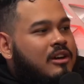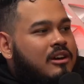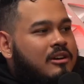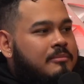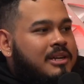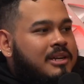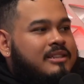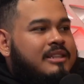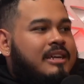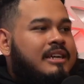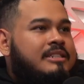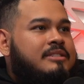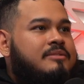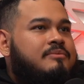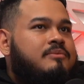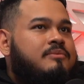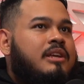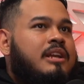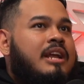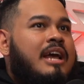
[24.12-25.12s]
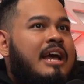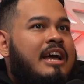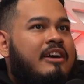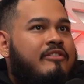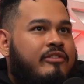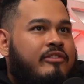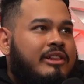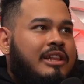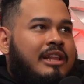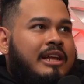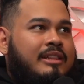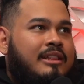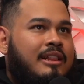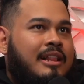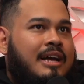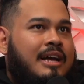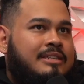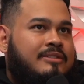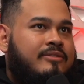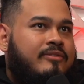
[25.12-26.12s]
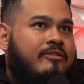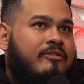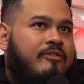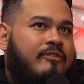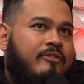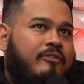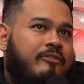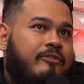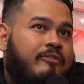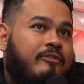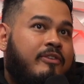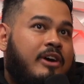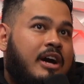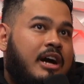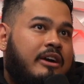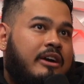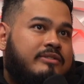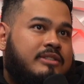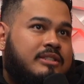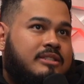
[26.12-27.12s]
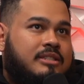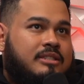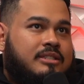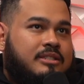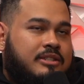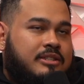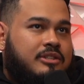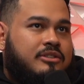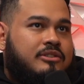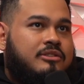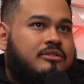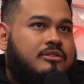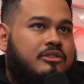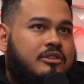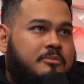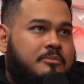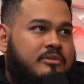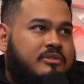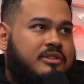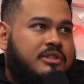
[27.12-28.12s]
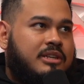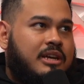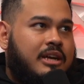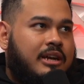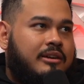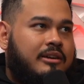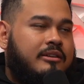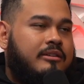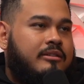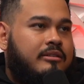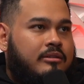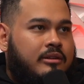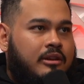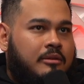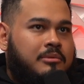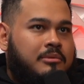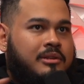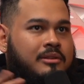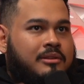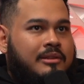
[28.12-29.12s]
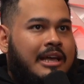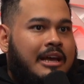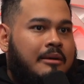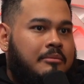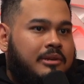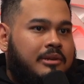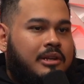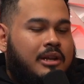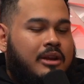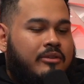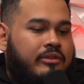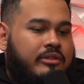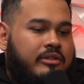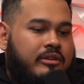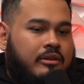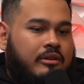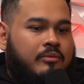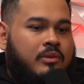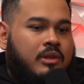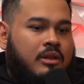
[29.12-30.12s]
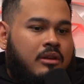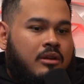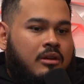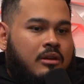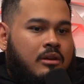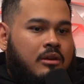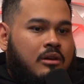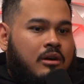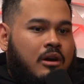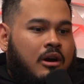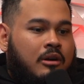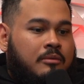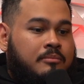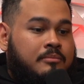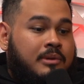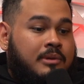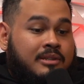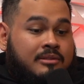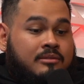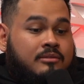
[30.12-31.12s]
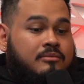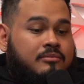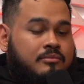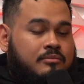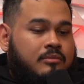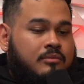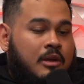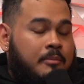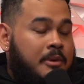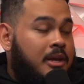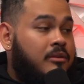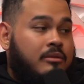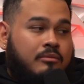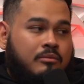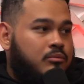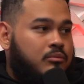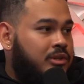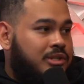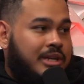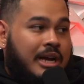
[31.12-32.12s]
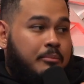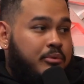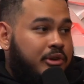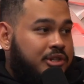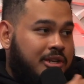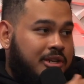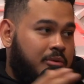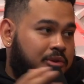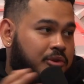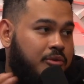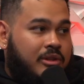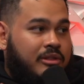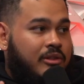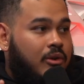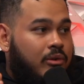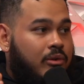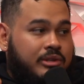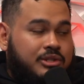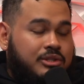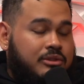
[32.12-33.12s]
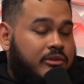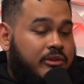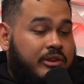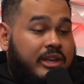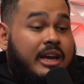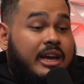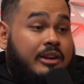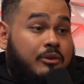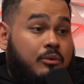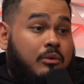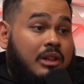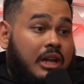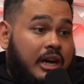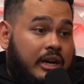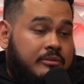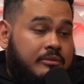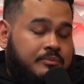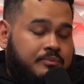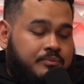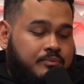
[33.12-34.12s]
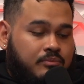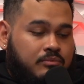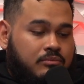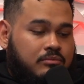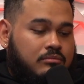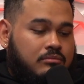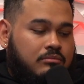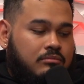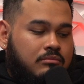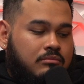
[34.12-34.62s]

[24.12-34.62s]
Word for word: thought about that, and I have for like the last five to six years in terms of just kind dibbling and dabbling and everything. Because um, I mean, which I appreciate when you did the whole intro thing. Yeah, I do a lot. Mm-hmm.